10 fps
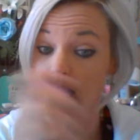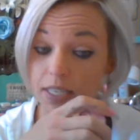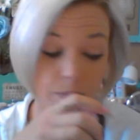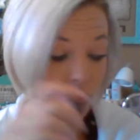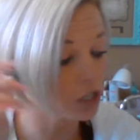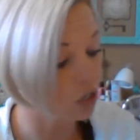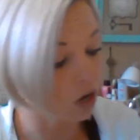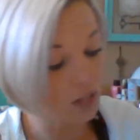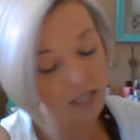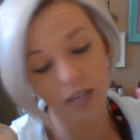I did purchase
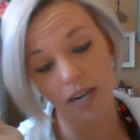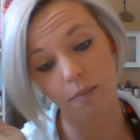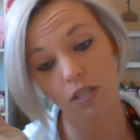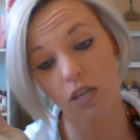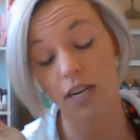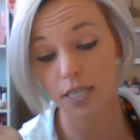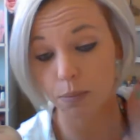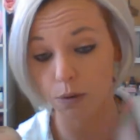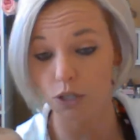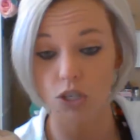all these on Amazon, and I did
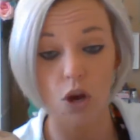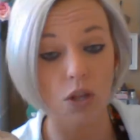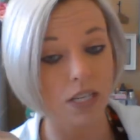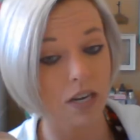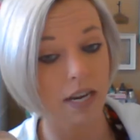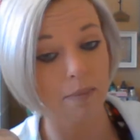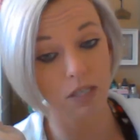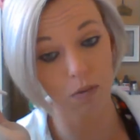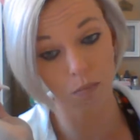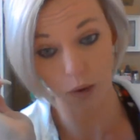purchase all these on Amazon